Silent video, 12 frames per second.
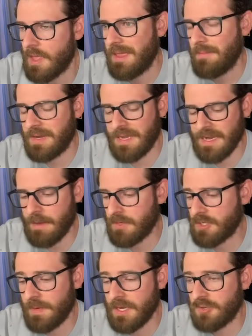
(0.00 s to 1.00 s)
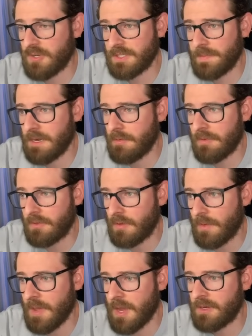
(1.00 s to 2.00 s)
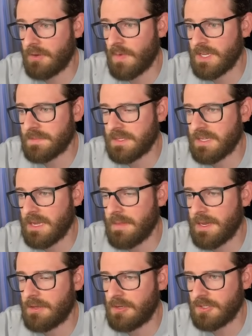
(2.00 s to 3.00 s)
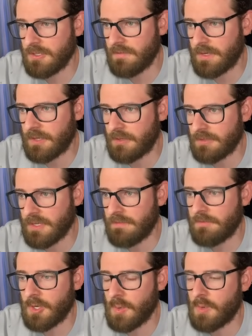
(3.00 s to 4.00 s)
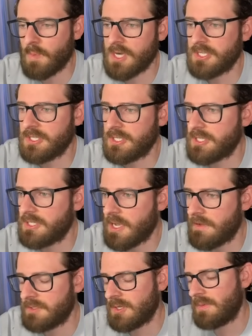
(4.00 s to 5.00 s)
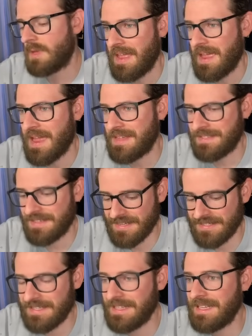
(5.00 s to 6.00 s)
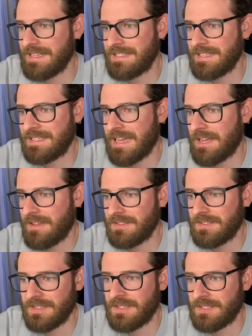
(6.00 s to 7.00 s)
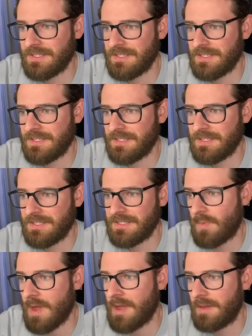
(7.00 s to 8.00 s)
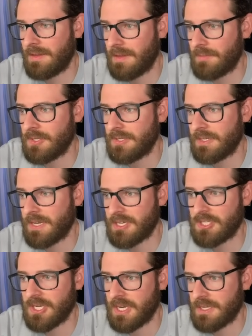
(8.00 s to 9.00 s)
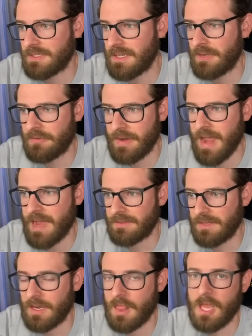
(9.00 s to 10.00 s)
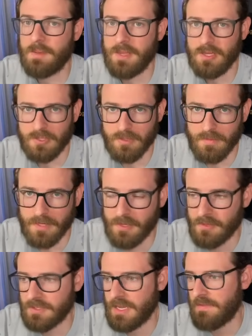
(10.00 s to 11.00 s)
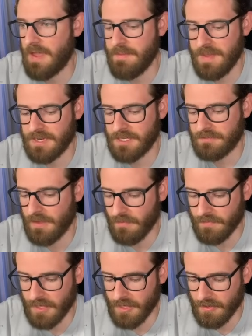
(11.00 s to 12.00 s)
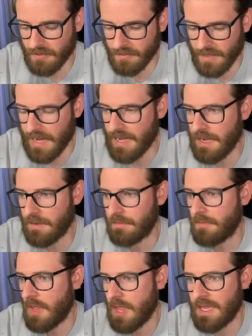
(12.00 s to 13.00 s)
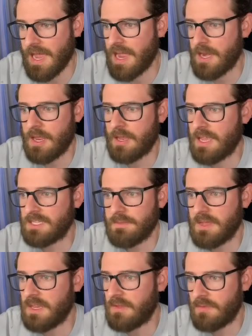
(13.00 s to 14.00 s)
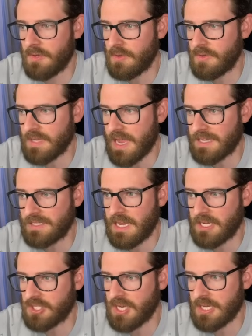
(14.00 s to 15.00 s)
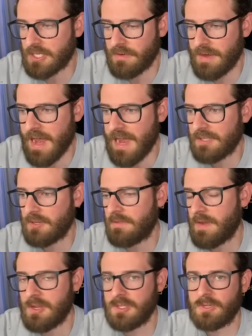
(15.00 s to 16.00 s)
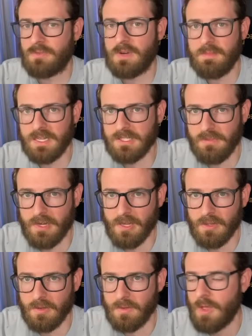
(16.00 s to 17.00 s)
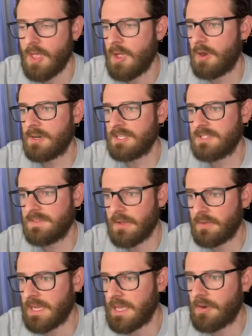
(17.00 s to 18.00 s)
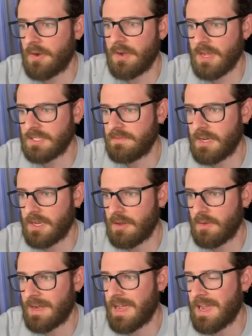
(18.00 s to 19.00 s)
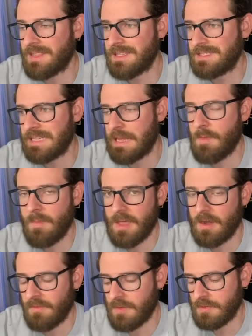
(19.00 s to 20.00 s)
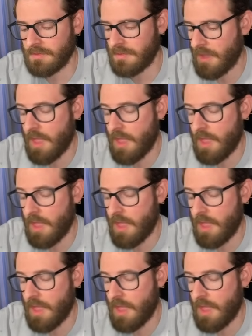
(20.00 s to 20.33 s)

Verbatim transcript: But again, I'm just being transparent with you. I'm not going to waste my time making YouTube videos if no one watches this stuff. So as silly as this sounds, this is also a reason why I'm using Next.js and React in a lot of my YouTube videos. If I made a Svelte video and it got as many views as Next.js or React, or if I use a Remix video or a Svelte kit or a Nux video and I got the same amount of views,